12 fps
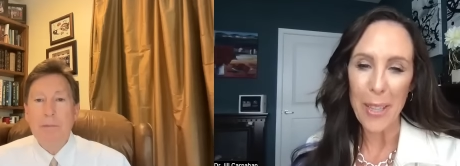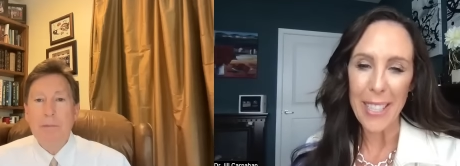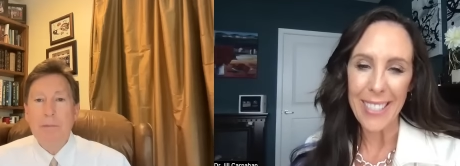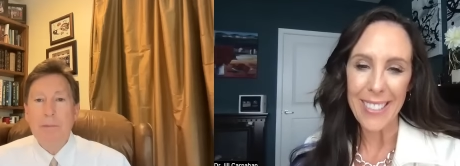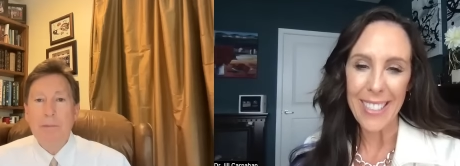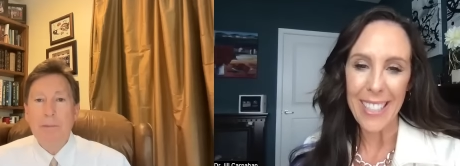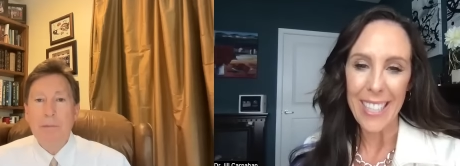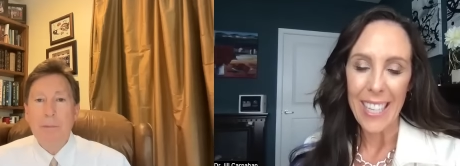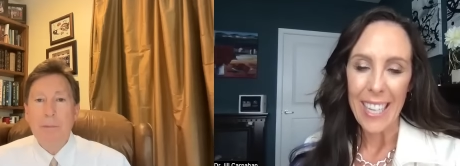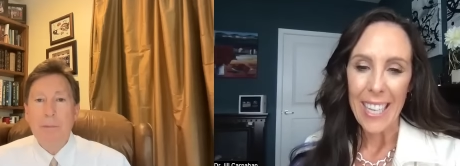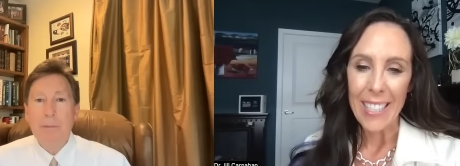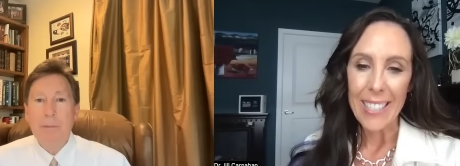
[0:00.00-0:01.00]
Speaker 1: all the links
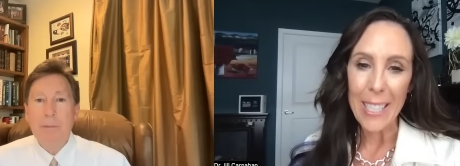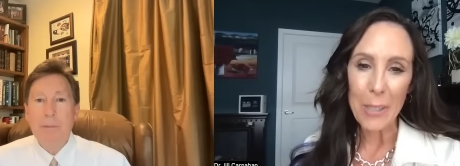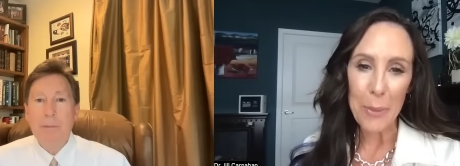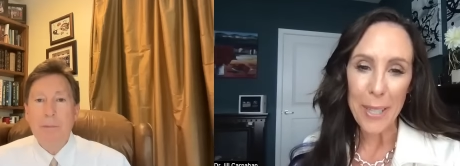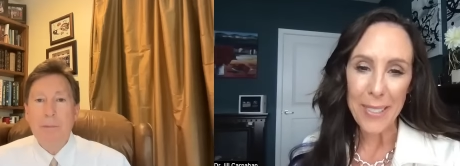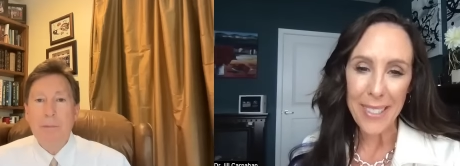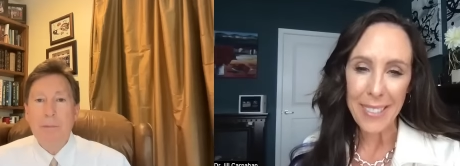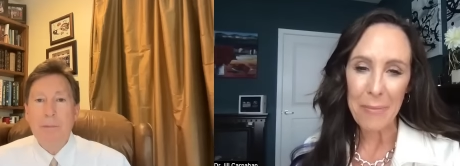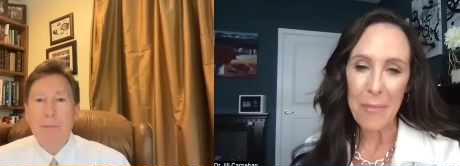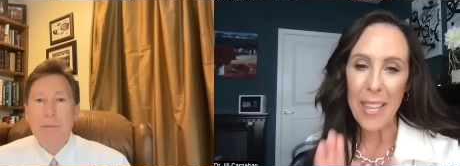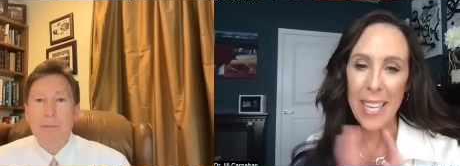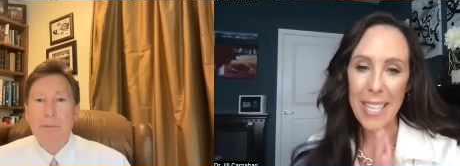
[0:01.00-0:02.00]
in. Dr.
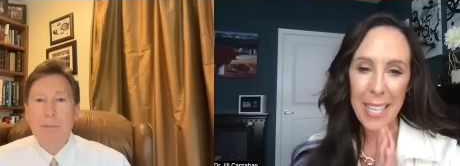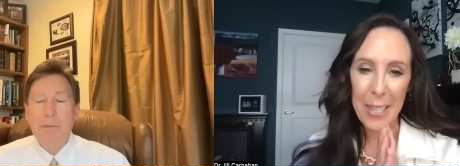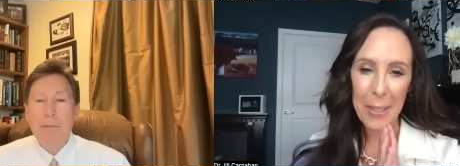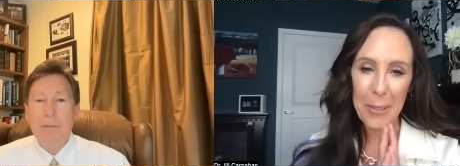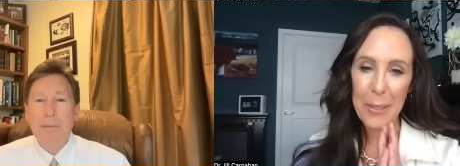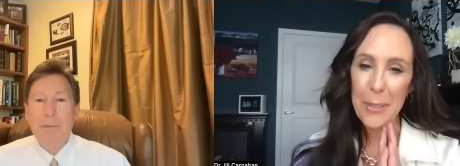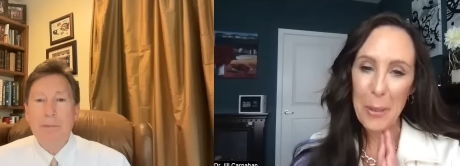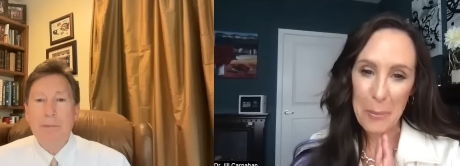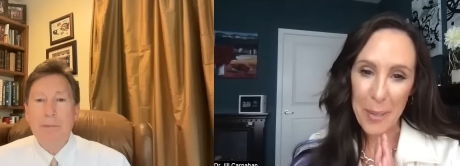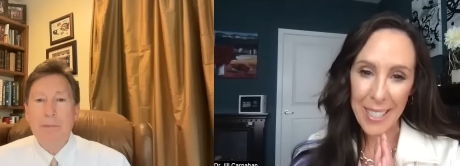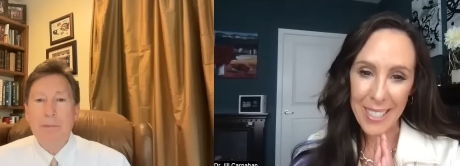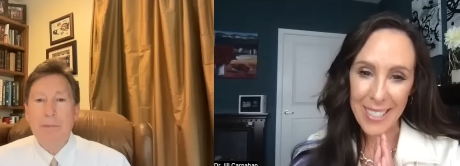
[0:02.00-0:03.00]
Bredesen, thank you
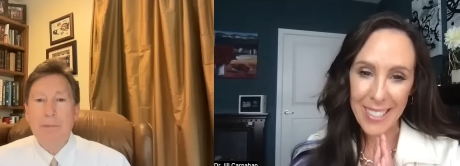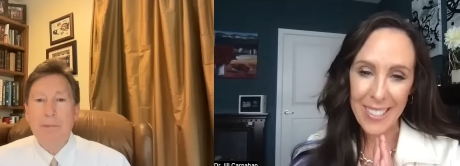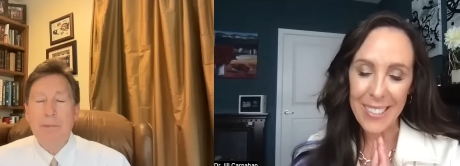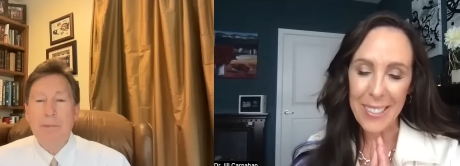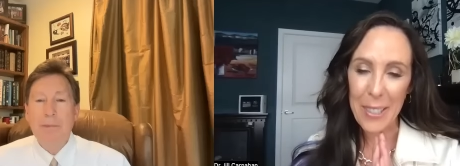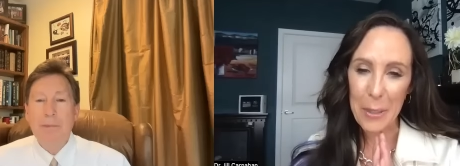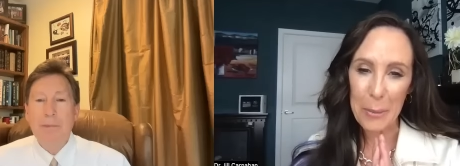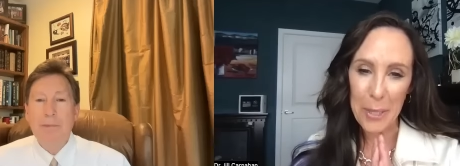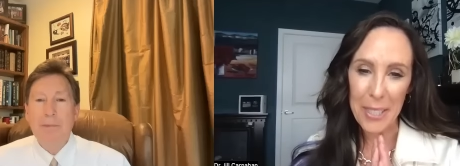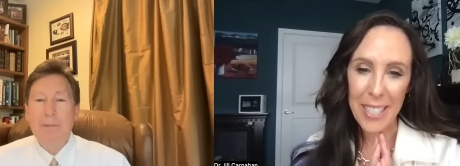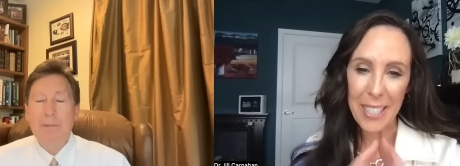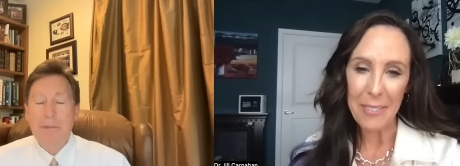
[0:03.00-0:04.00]
so much. I'm so
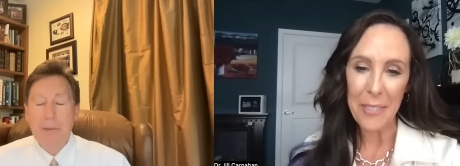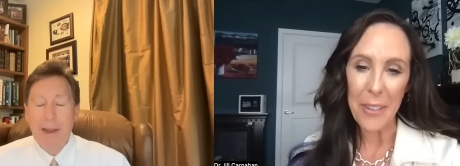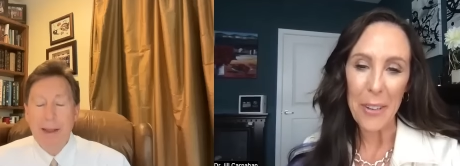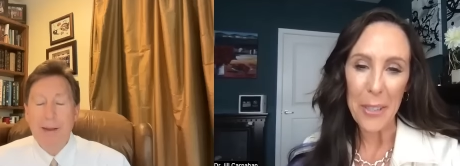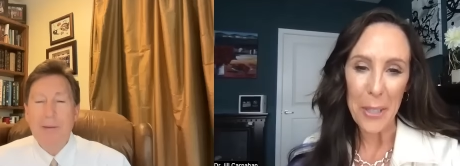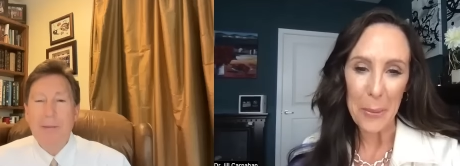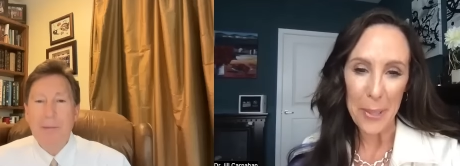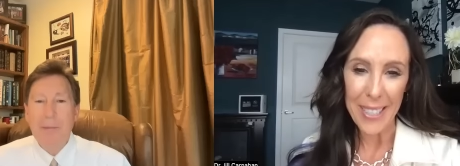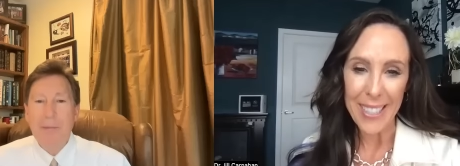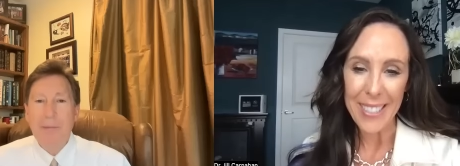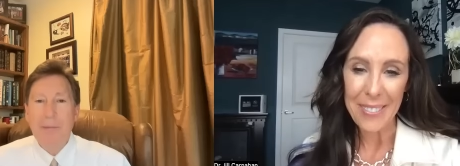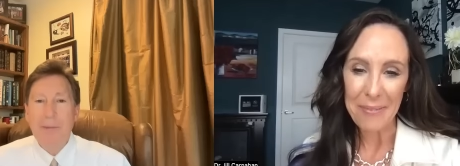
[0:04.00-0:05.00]
appreciative for all your
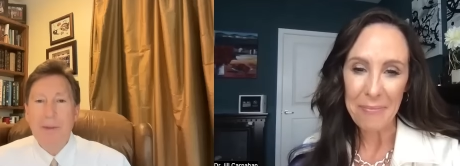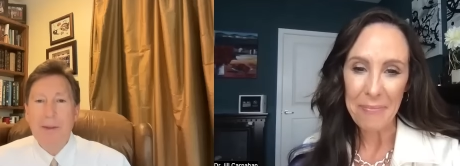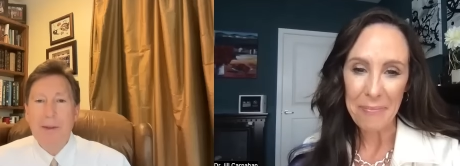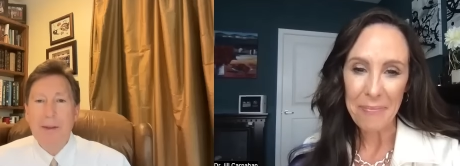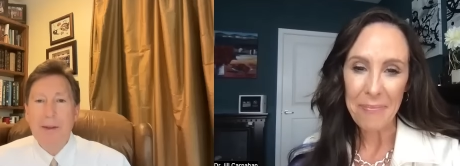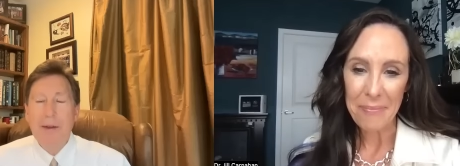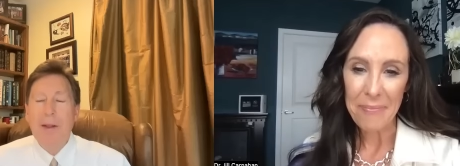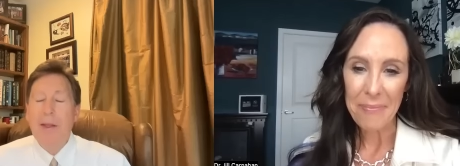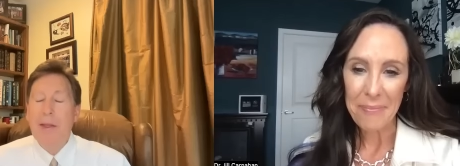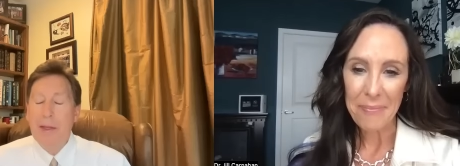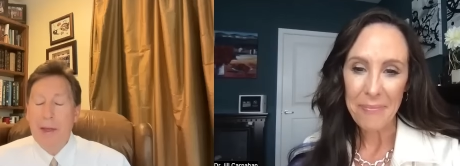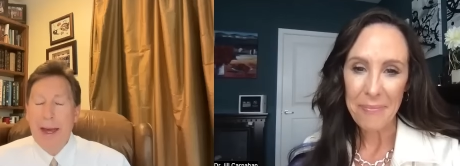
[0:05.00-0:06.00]
work.
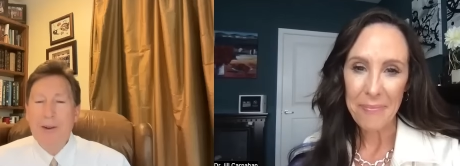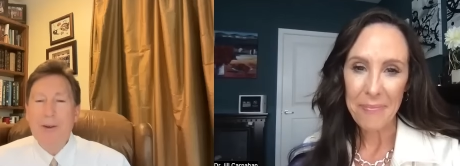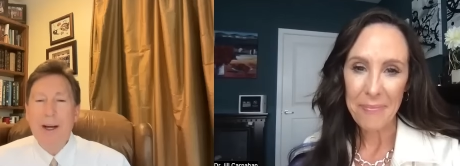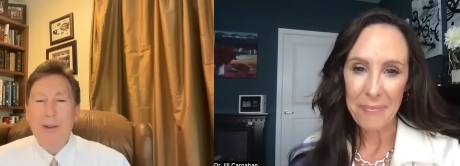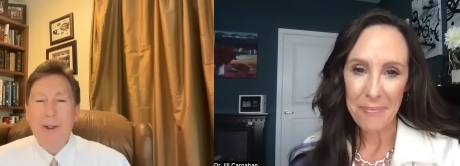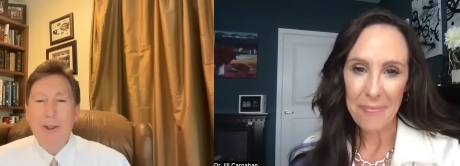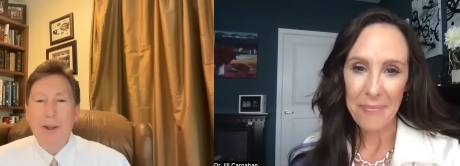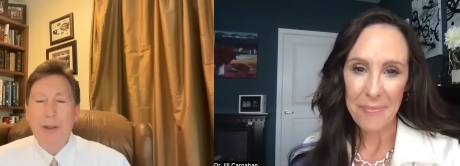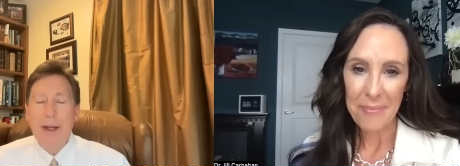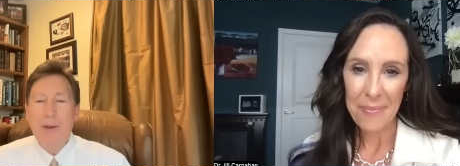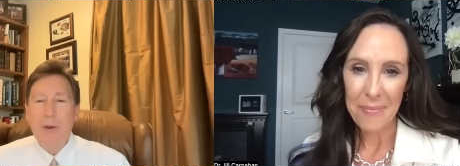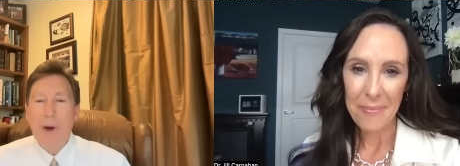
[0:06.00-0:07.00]
Speaker 2: Thank you, Dr. Jill.
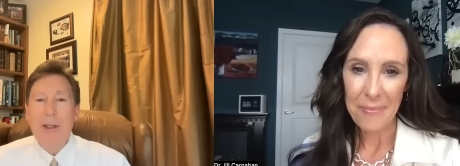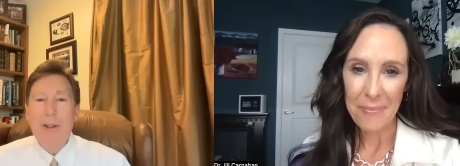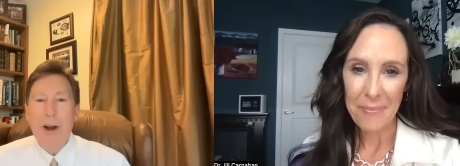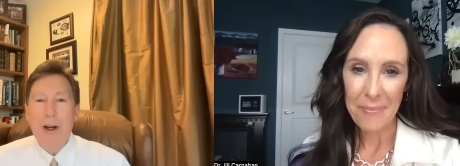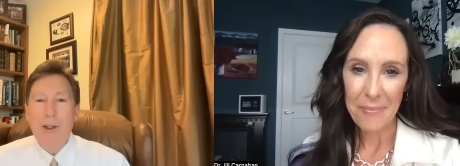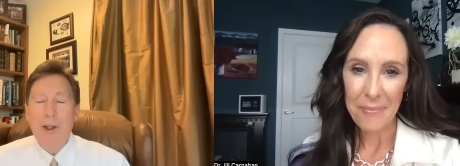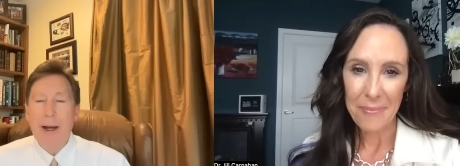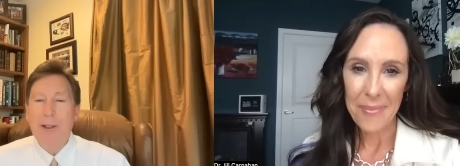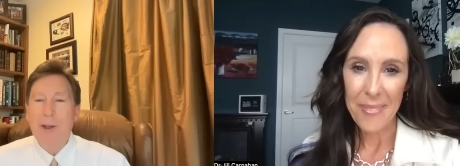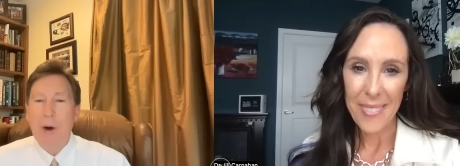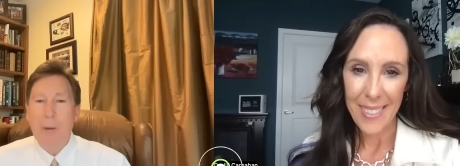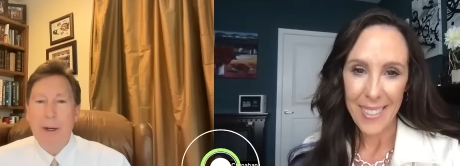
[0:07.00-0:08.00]
Thanks. Great talking to you
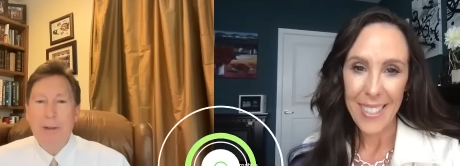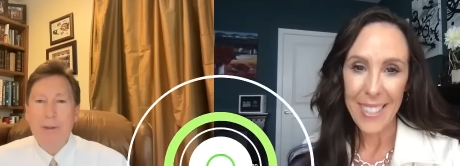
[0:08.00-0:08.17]
as always.